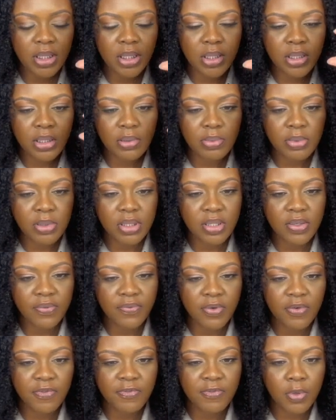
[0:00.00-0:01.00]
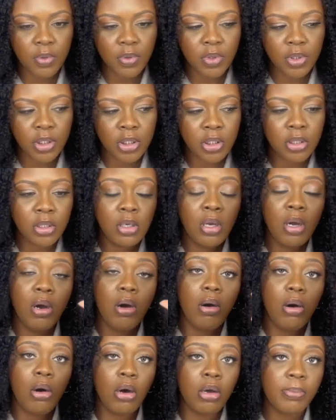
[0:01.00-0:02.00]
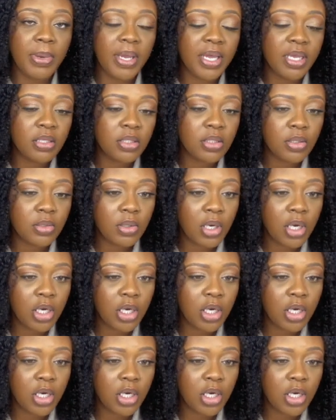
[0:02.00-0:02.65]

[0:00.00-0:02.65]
in a specific folder on my external